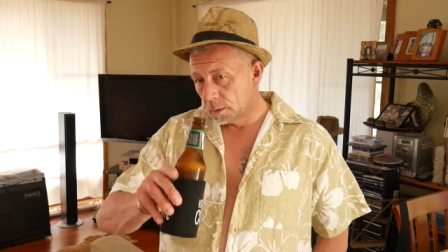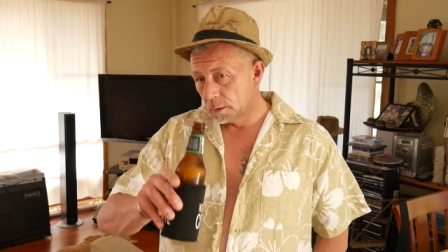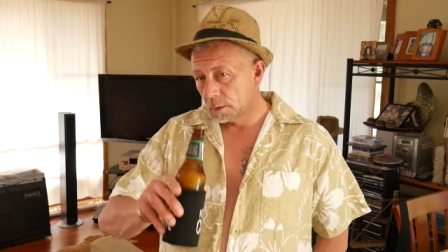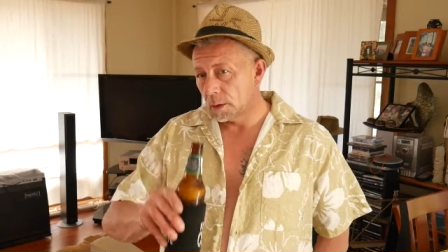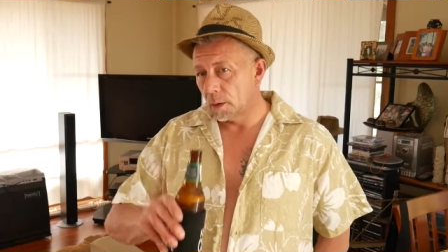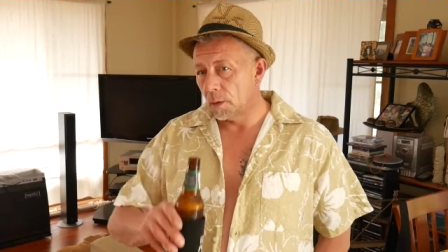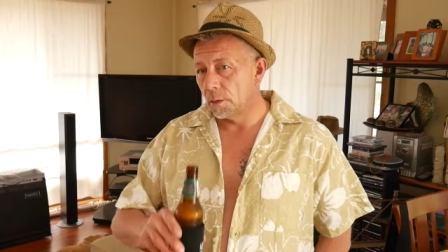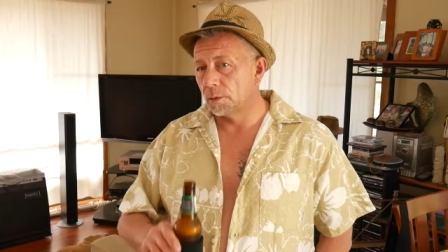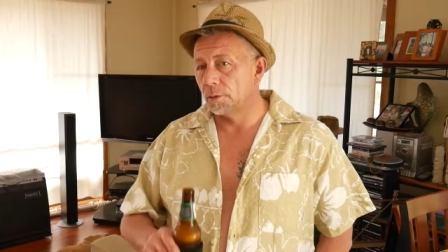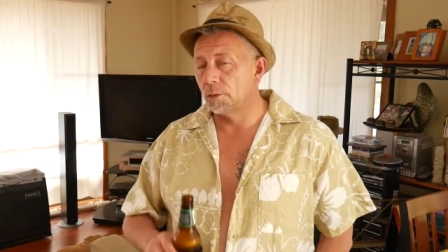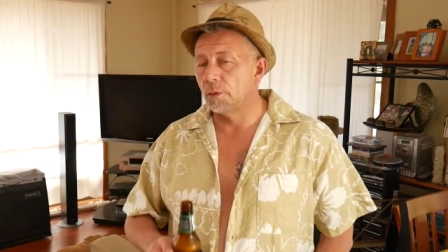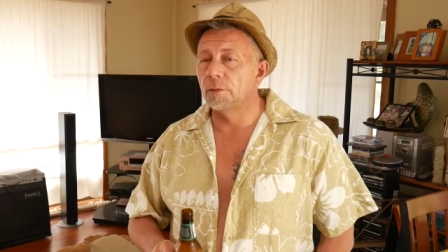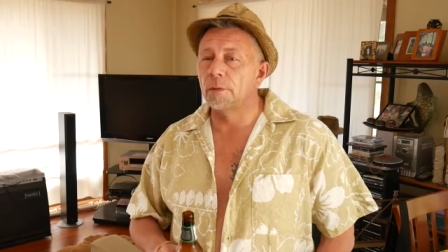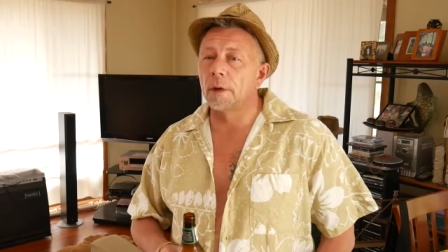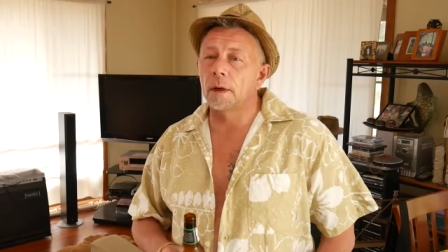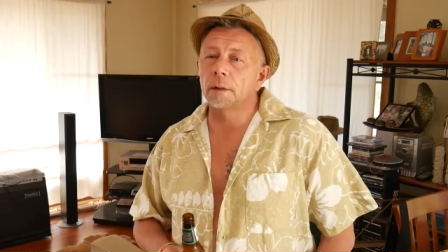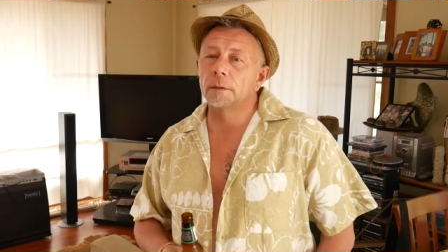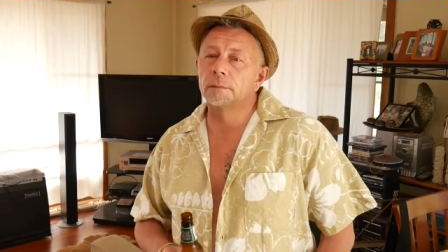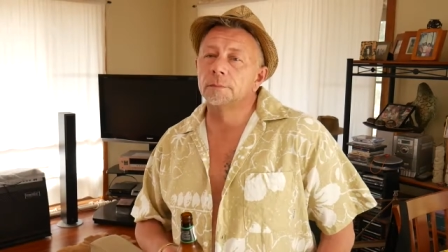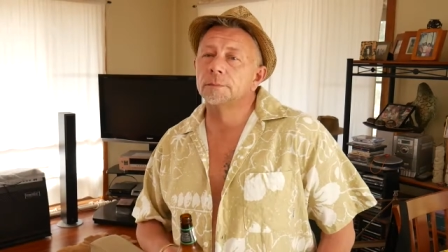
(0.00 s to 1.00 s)
Go on,
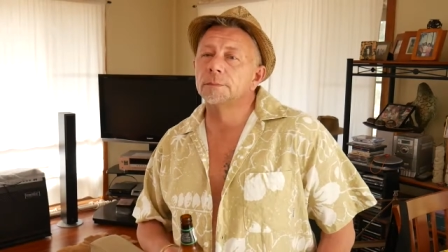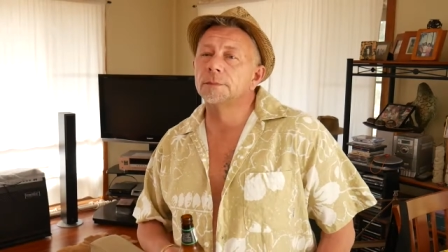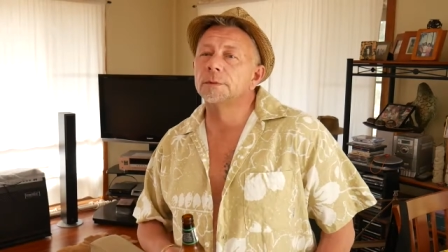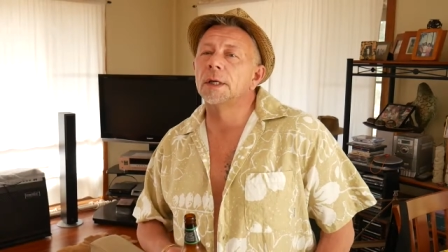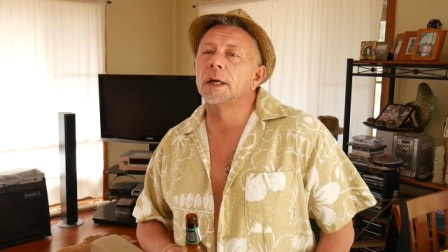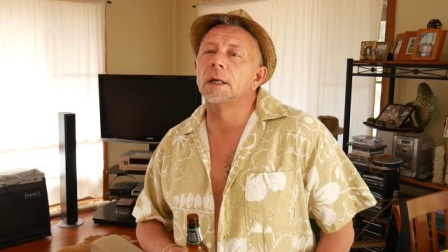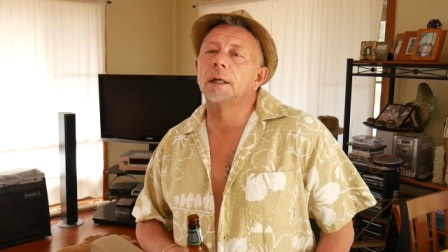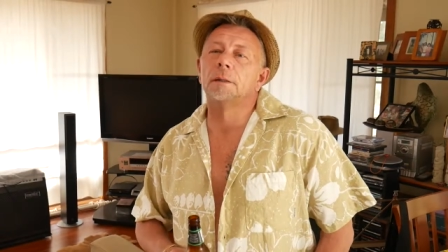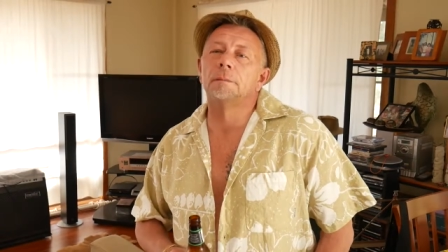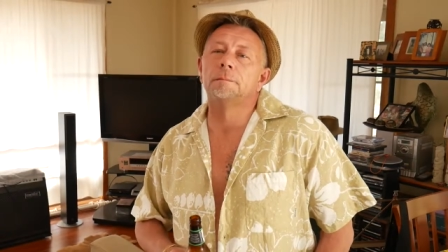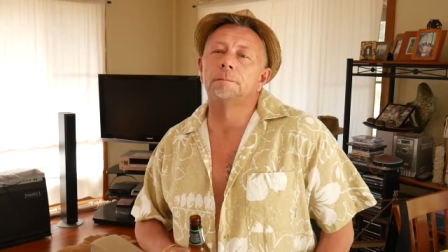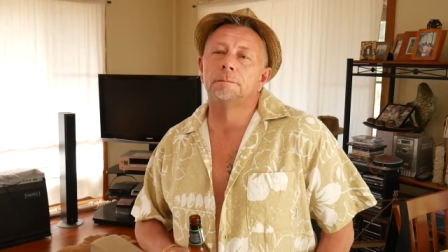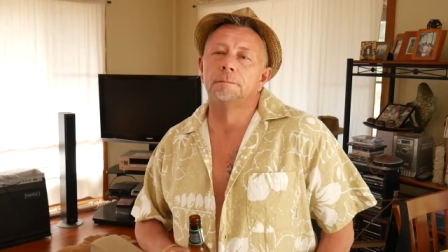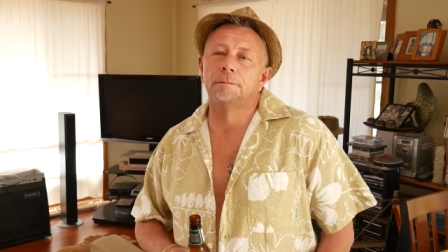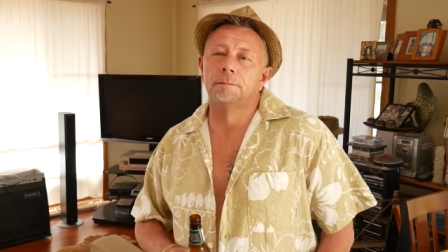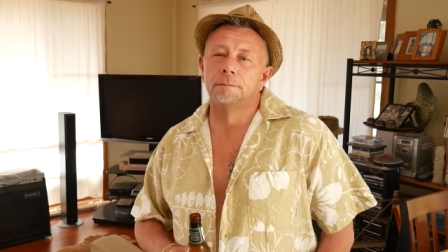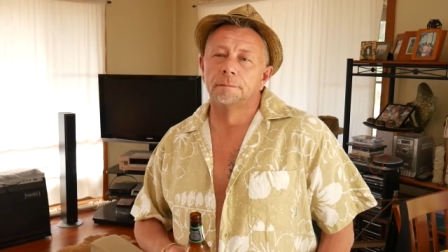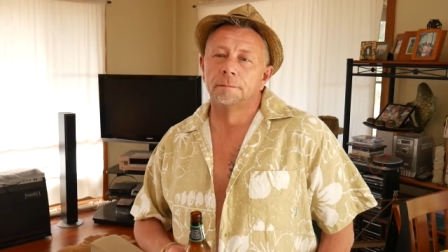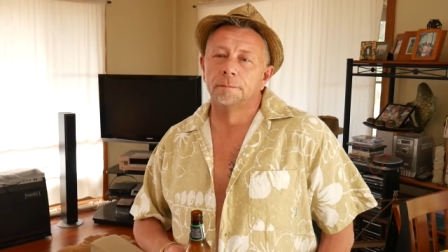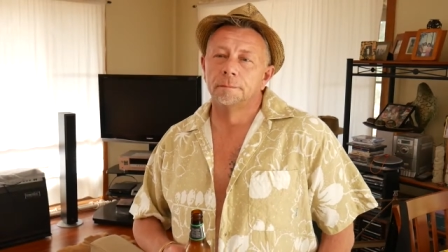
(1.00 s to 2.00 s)
Groover, tell
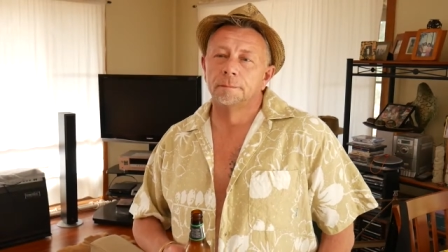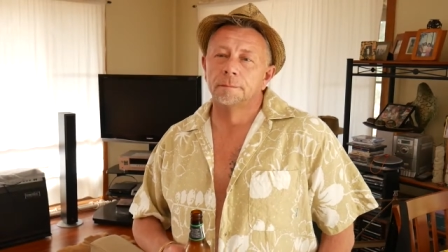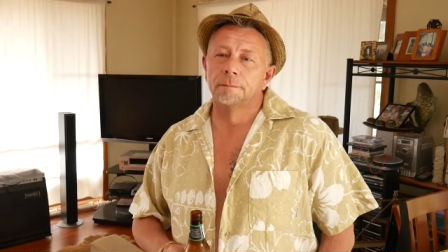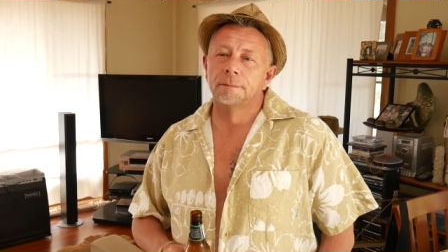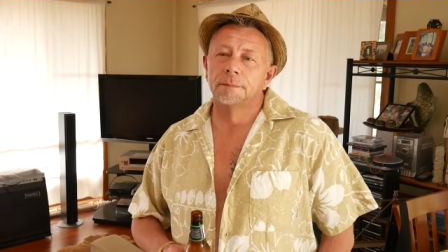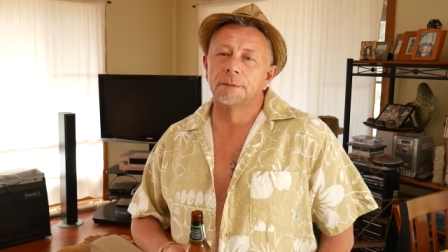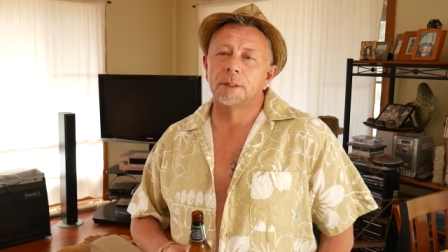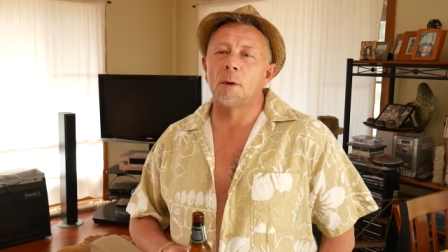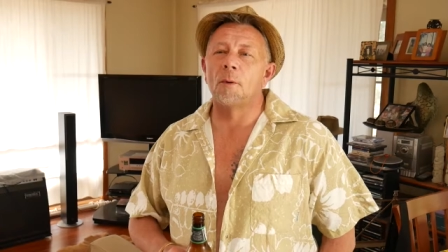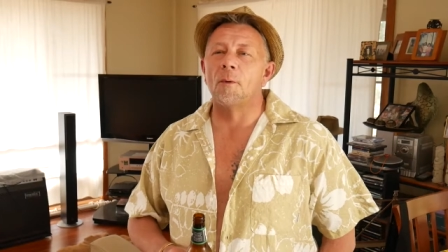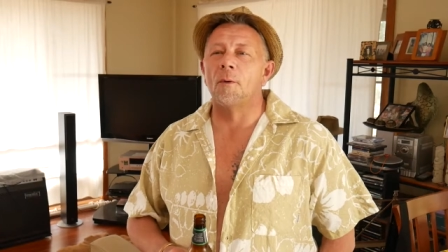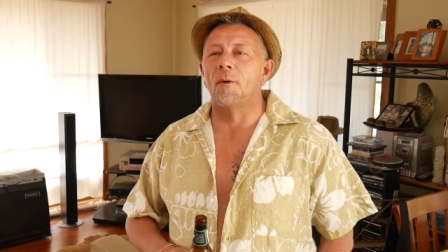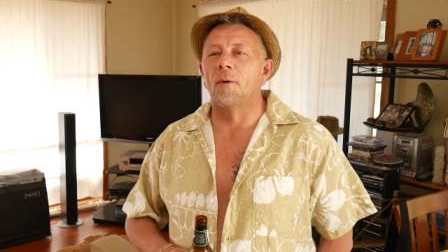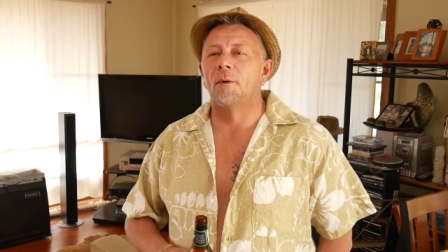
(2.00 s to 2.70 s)
them. Go